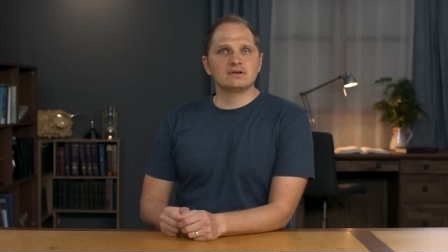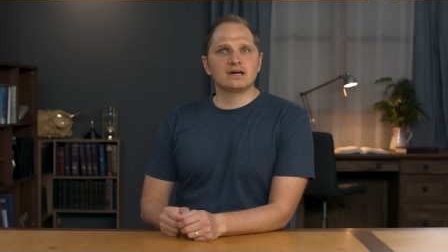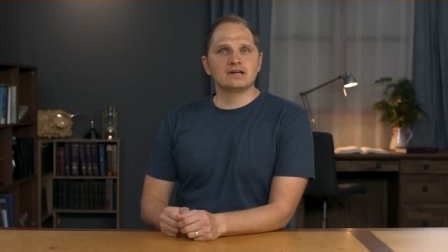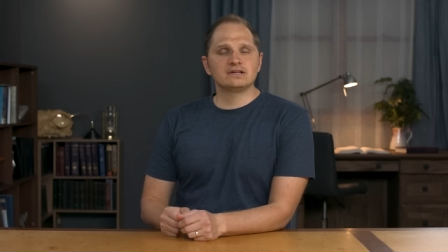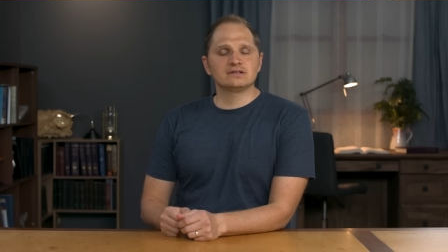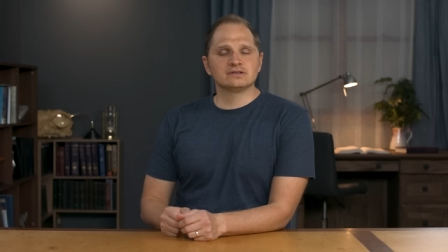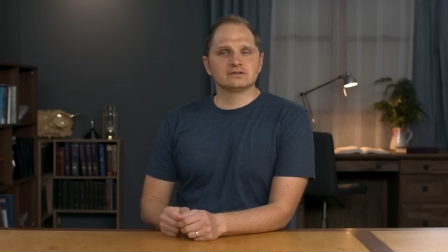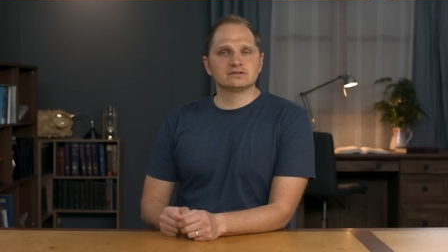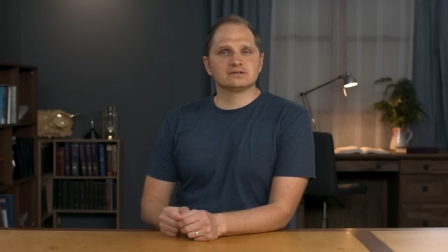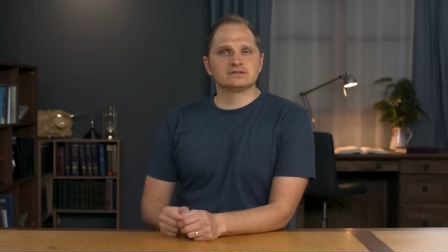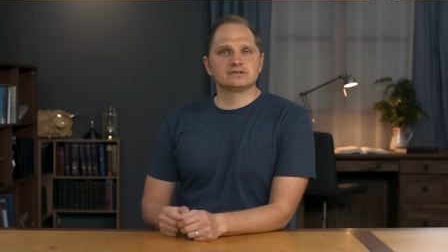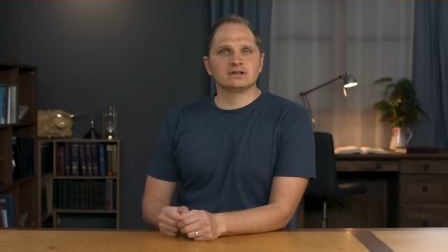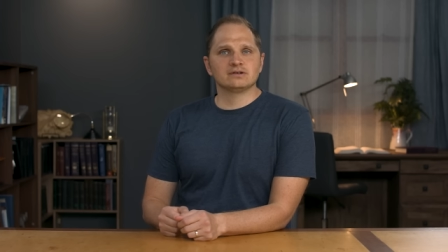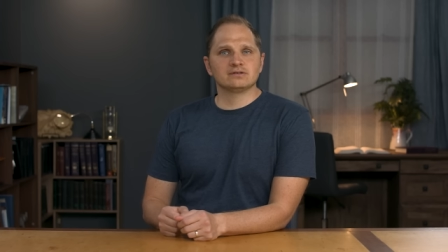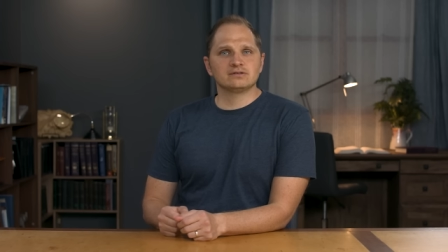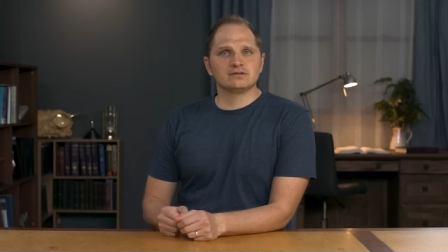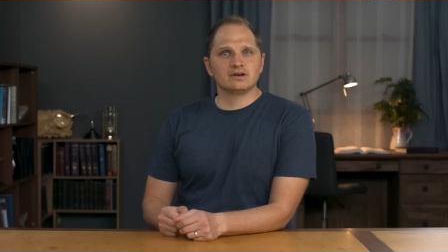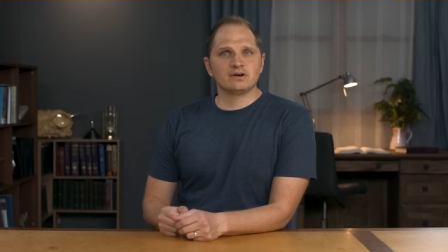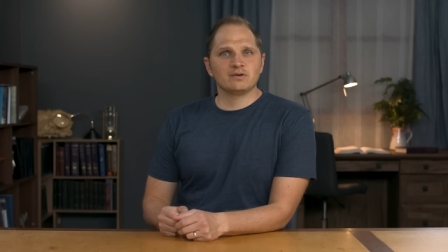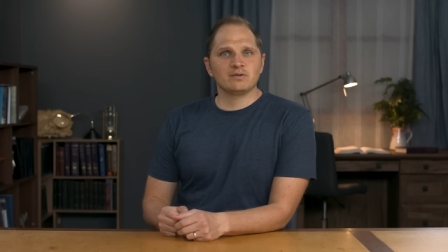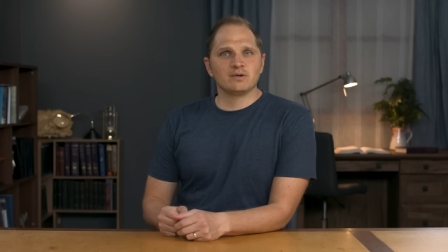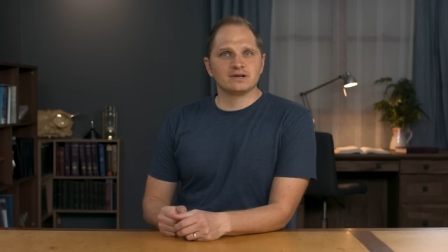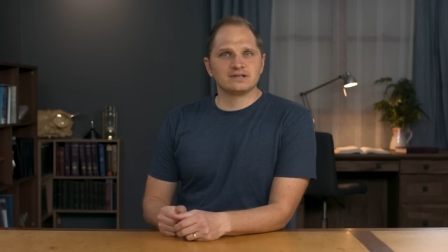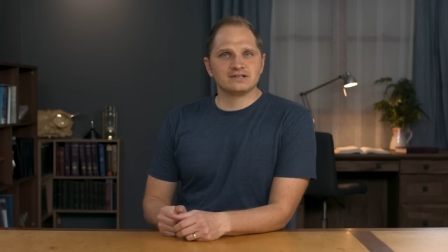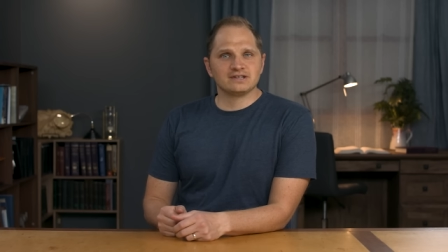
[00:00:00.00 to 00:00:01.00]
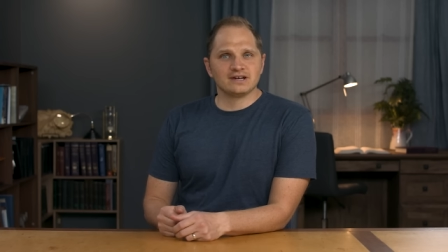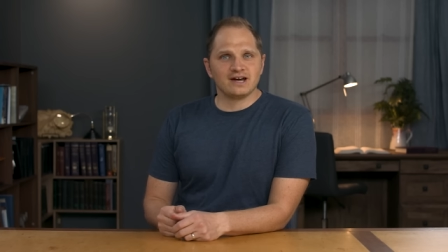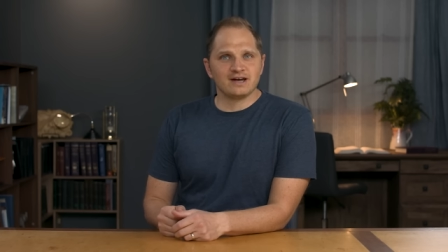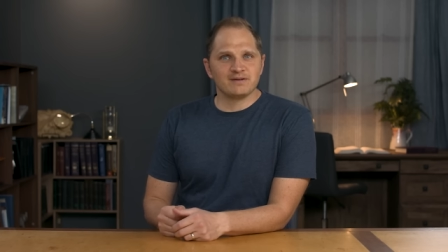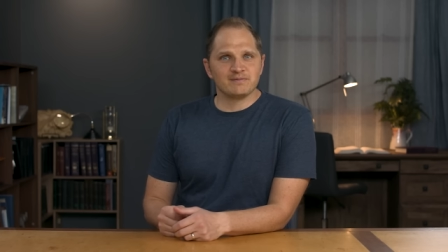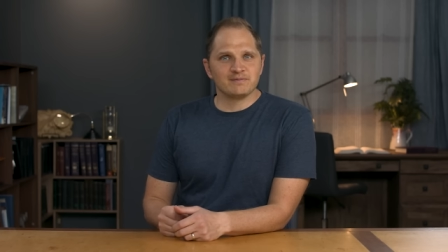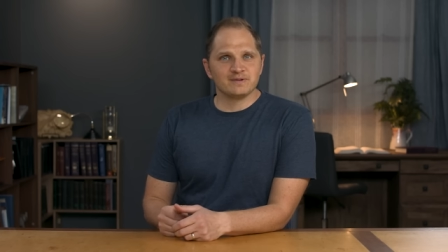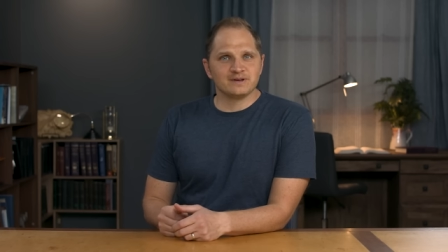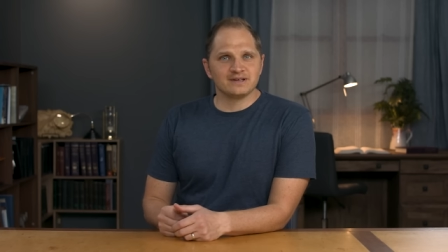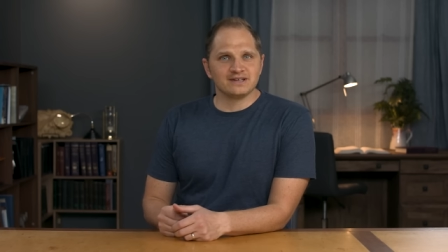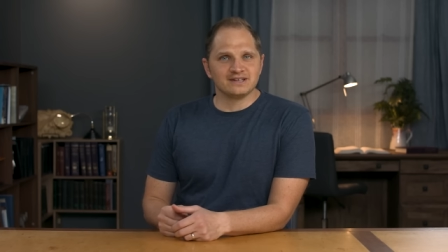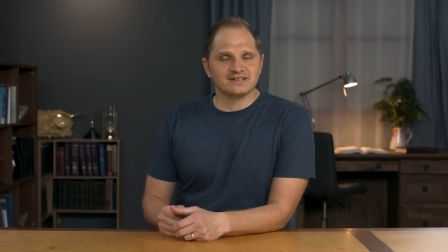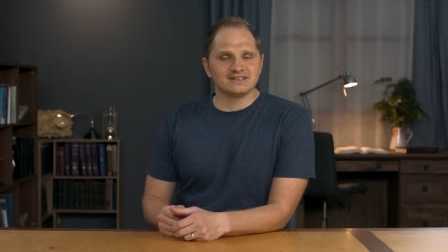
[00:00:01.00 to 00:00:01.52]
angels don't know what
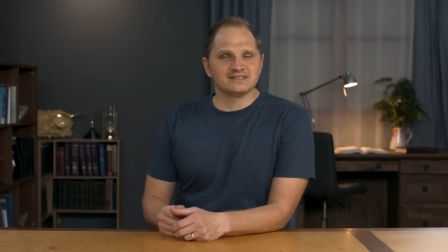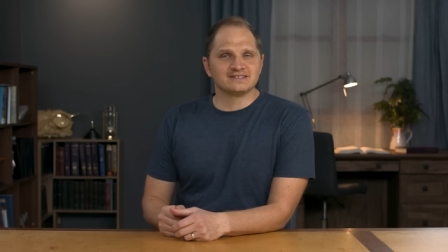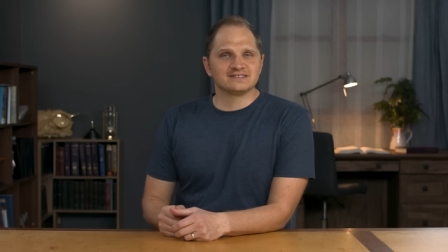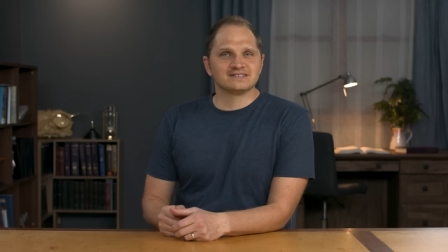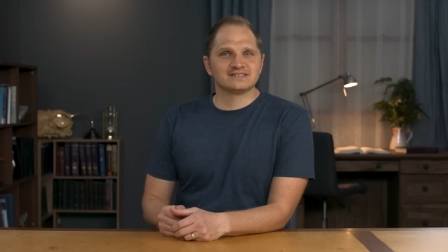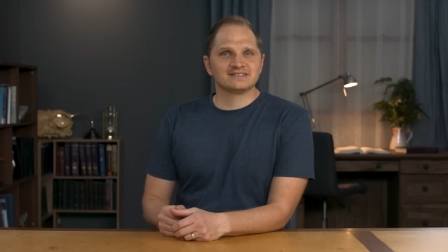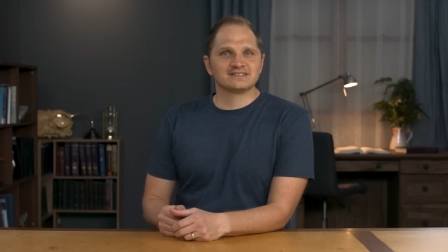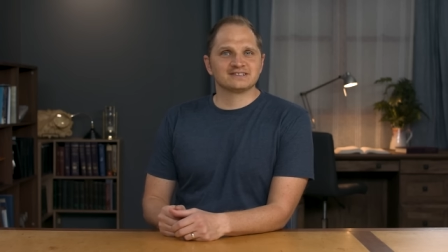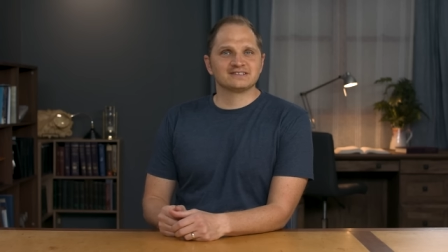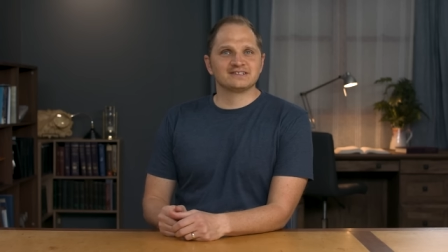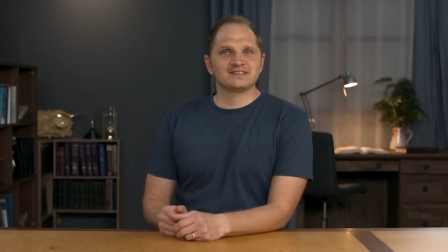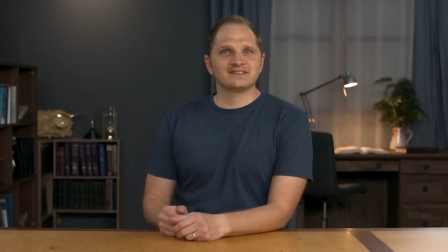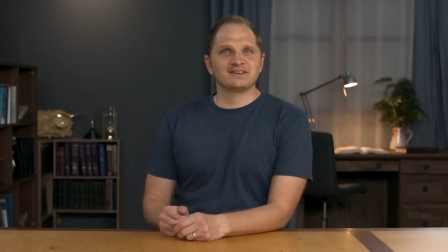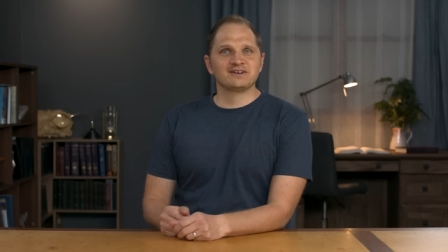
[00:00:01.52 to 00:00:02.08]
time is.